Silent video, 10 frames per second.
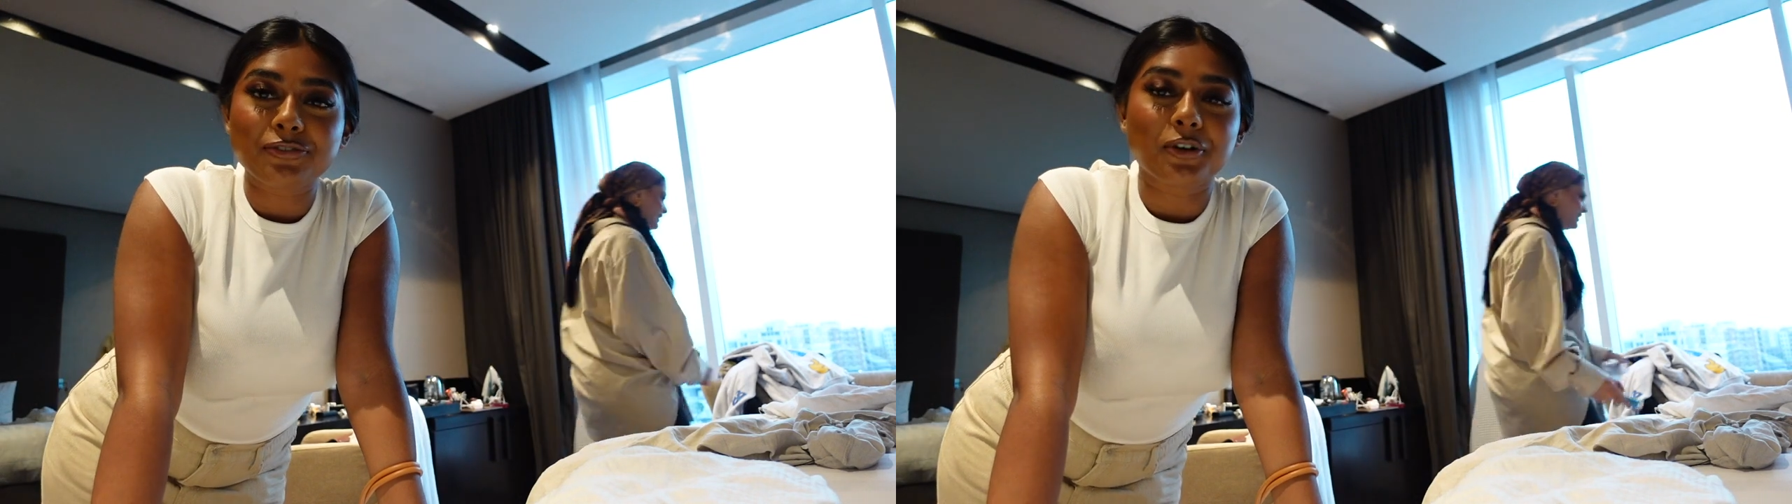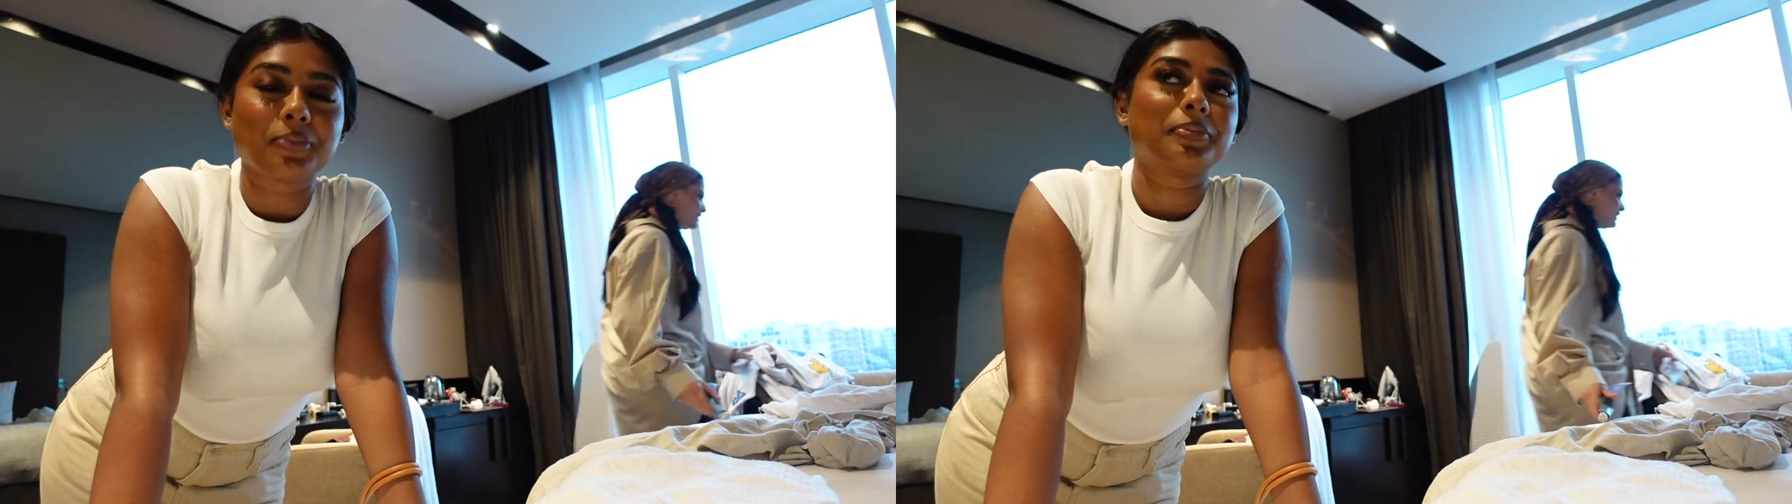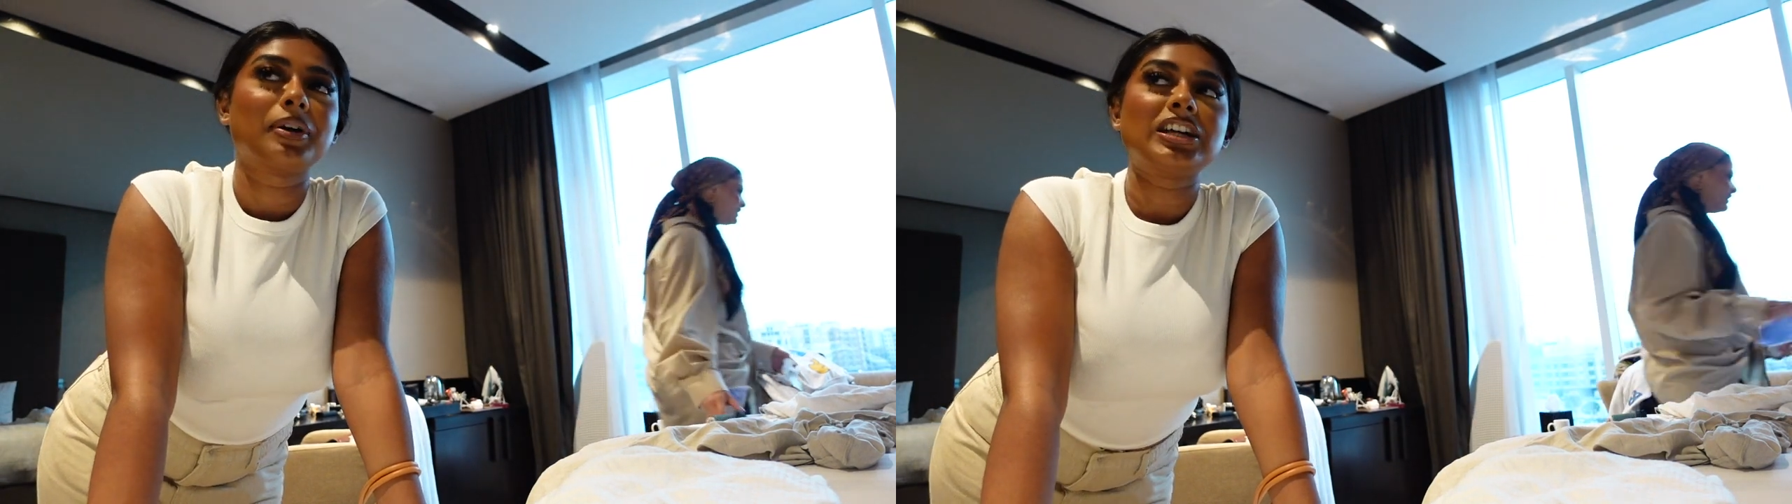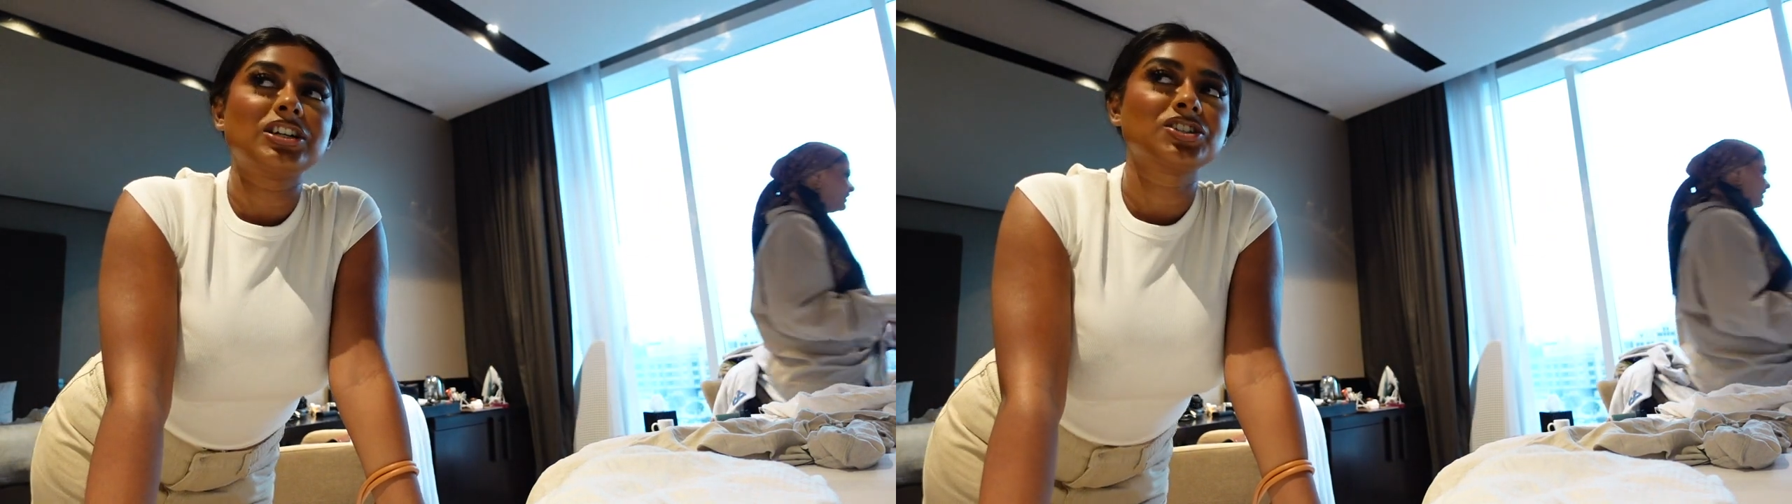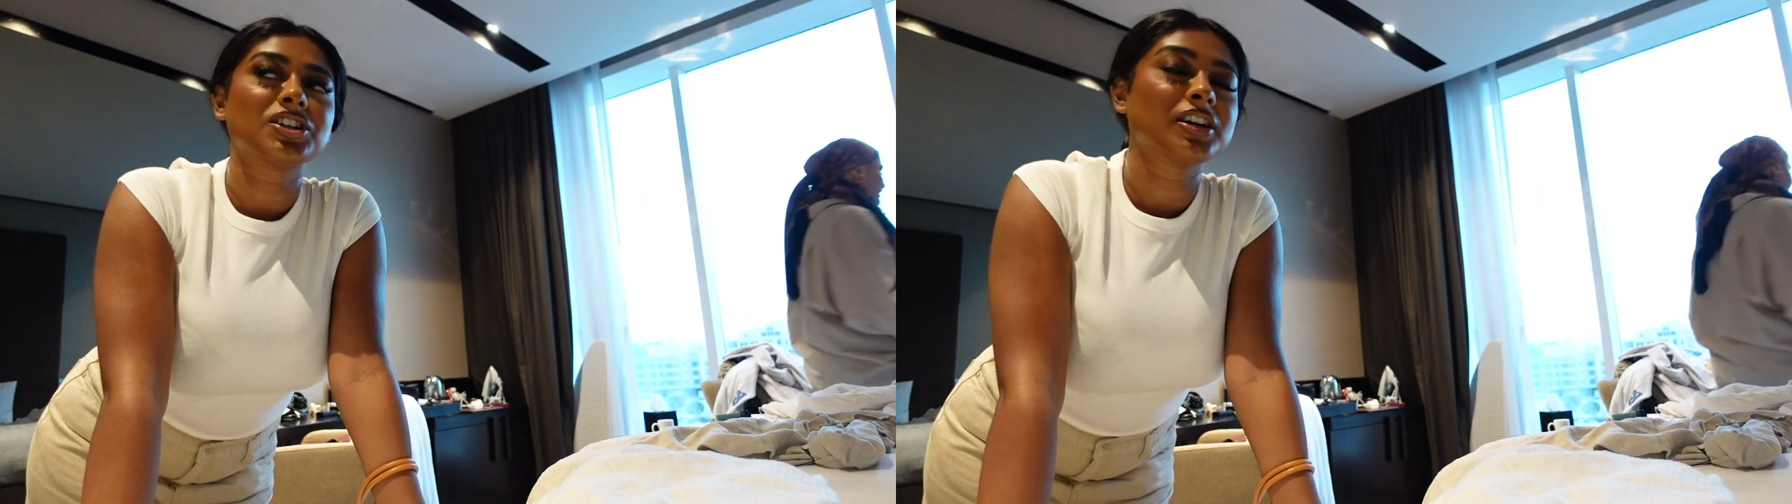from
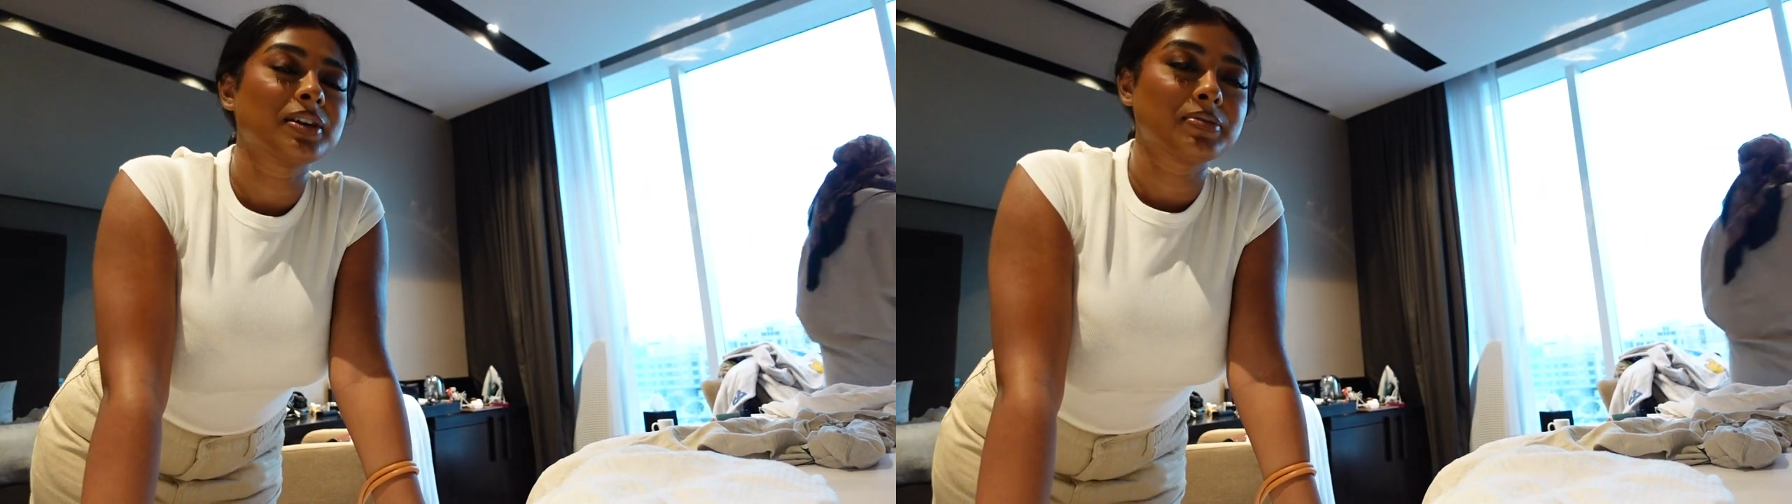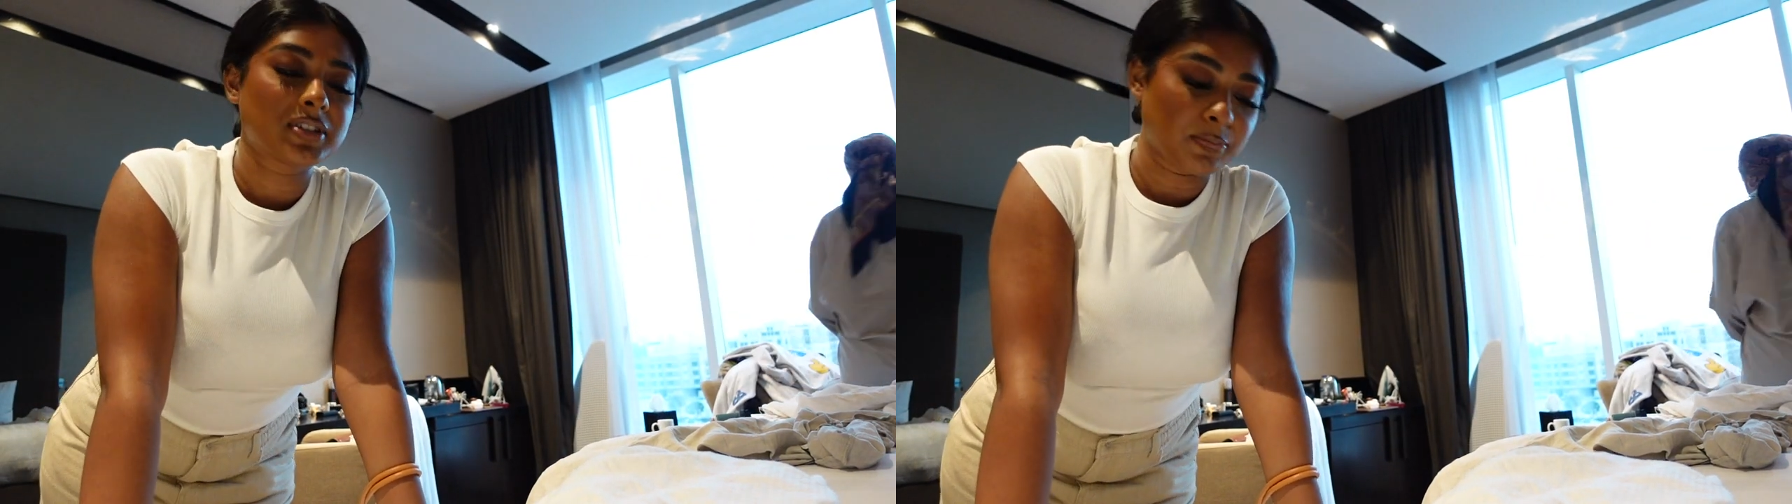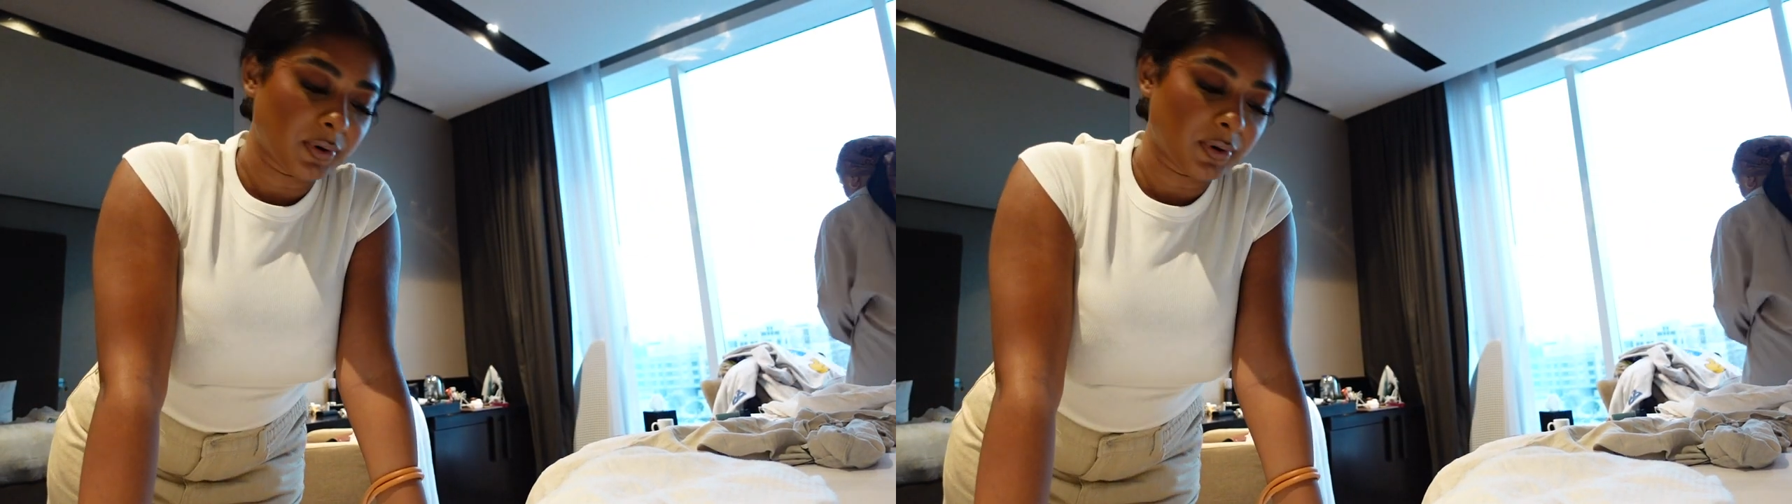Egypt,